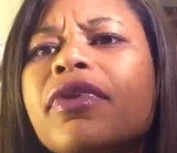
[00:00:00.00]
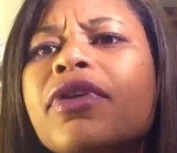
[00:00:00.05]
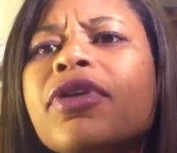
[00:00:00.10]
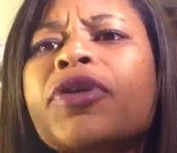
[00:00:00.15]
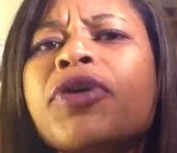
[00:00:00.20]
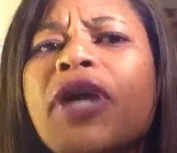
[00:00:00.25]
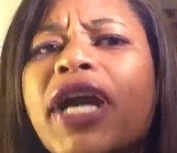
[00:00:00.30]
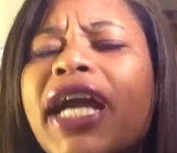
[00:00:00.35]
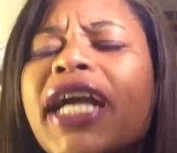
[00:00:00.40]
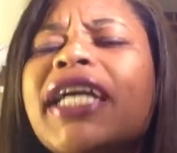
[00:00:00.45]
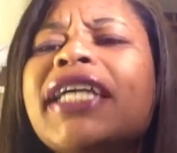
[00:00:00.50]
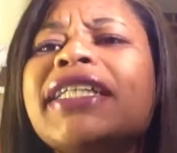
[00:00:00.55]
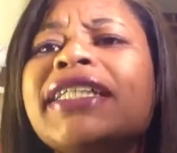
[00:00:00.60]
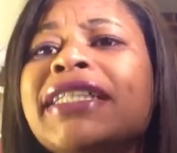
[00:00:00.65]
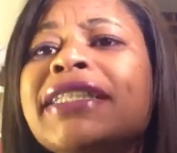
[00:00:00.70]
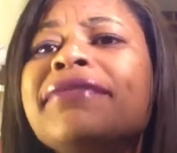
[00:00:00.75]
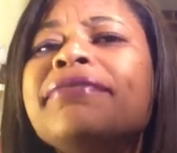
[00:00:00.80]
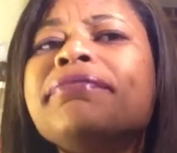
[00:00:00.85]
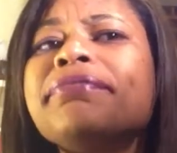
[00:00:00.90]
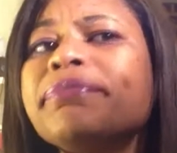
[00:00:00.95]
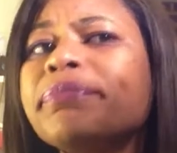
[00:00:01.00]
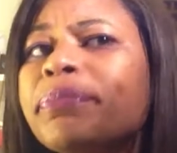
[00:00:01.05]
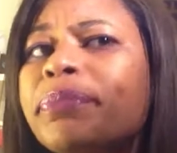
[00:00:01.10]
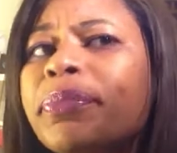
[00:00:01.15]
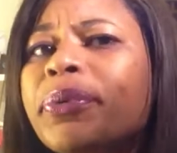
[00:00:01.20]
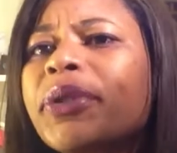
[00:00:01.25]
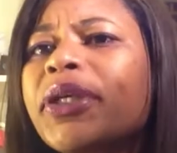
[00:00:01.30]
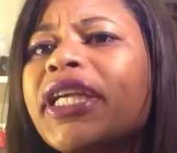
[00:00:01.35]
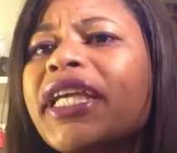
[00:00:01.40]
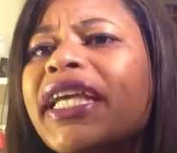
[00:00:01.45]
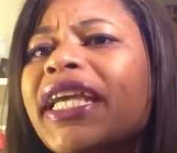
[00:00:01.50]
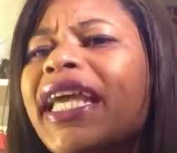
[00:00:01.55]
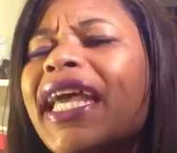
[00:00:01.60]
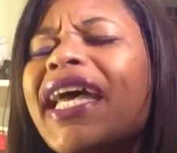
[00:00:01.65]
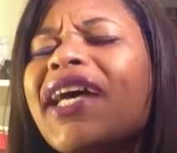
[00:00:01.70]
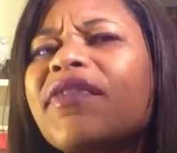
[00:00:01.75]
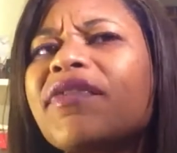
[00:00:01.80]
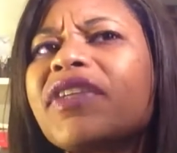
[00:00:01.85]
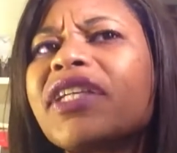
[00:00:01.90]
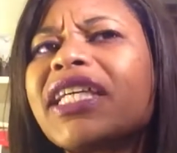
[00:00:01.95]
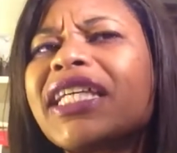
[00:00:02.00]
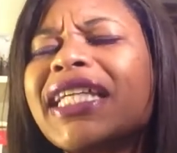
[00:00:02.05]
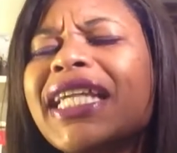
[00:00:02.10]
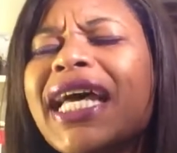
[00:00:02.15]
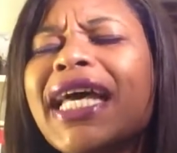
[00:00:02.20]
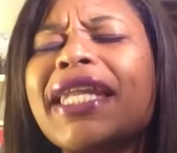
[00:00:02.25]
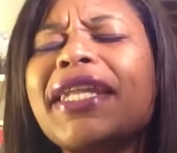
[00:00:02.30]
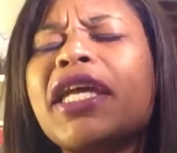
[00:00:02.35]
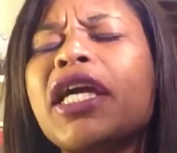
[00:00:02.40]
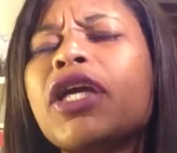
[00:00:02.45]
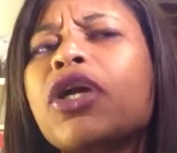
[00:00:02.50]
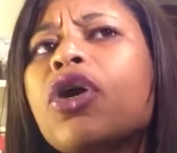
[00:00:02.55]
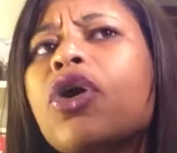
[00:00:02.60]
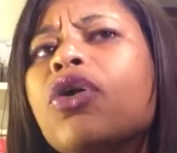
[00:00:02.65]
crying pretty heavily, not like